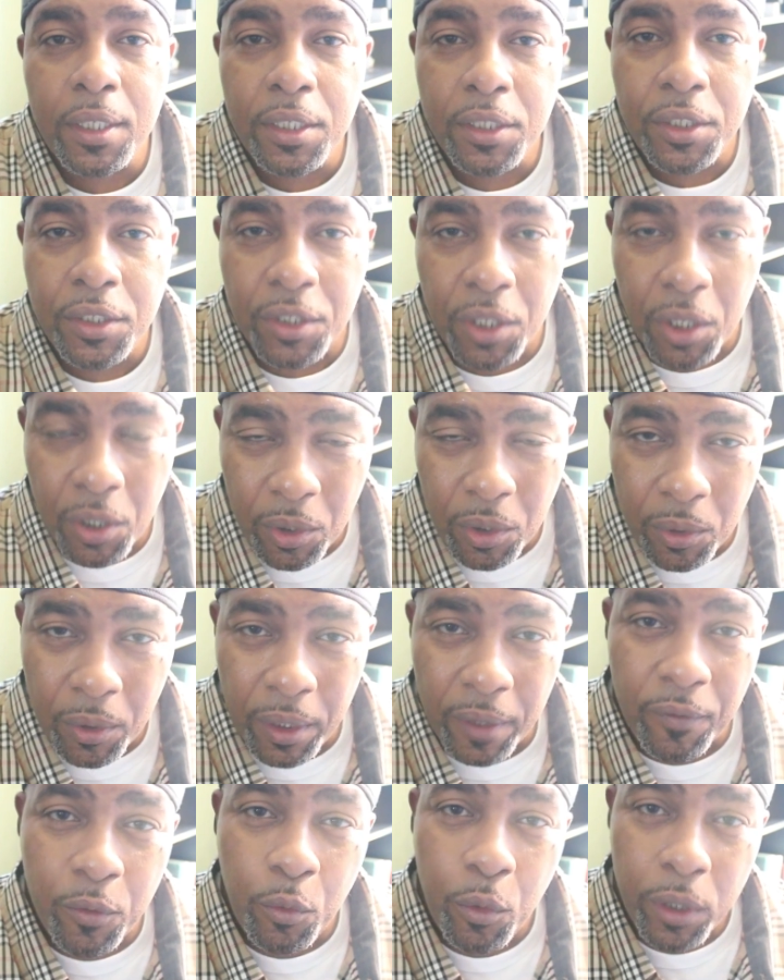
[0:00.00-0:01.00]
So
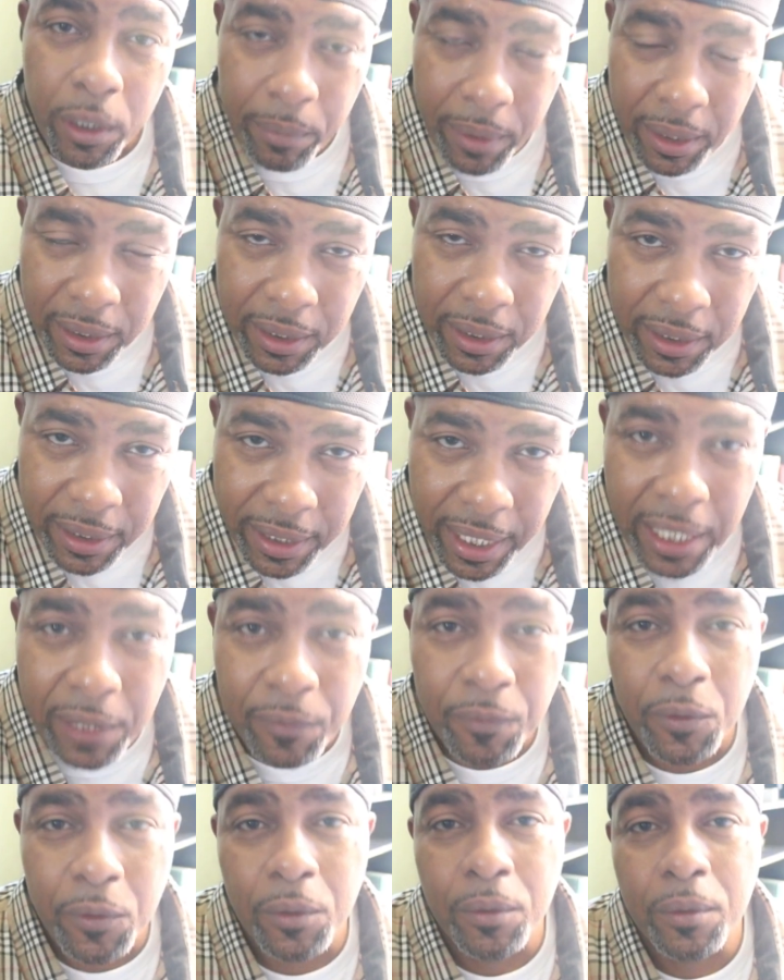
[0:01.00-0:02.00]
if you want to be
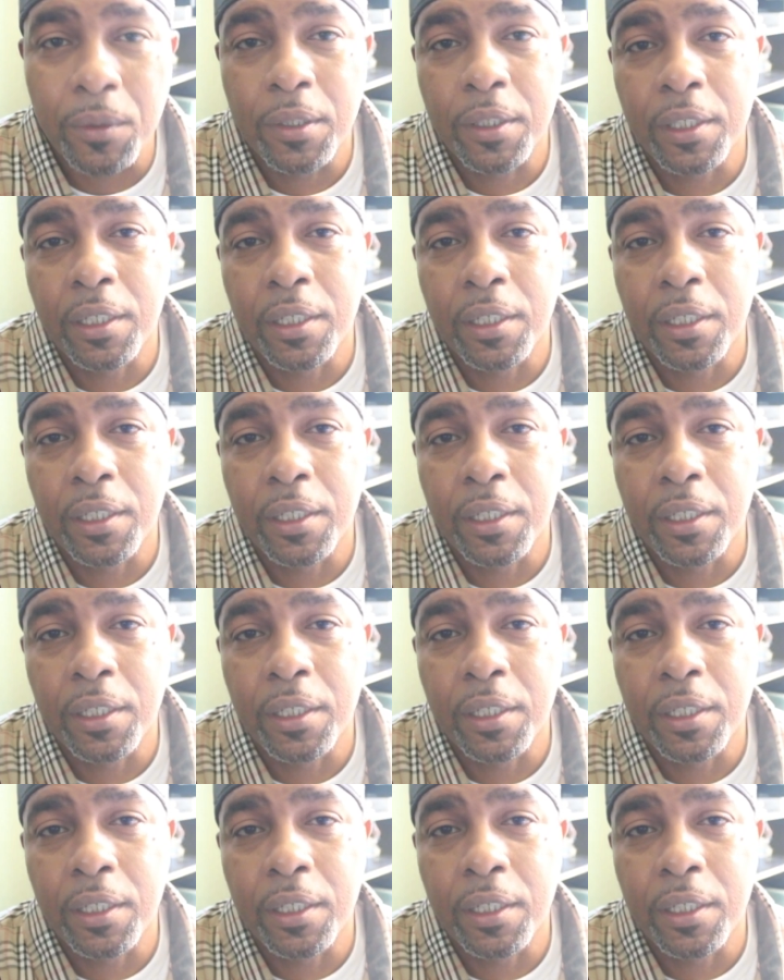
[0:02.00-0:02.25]
successful,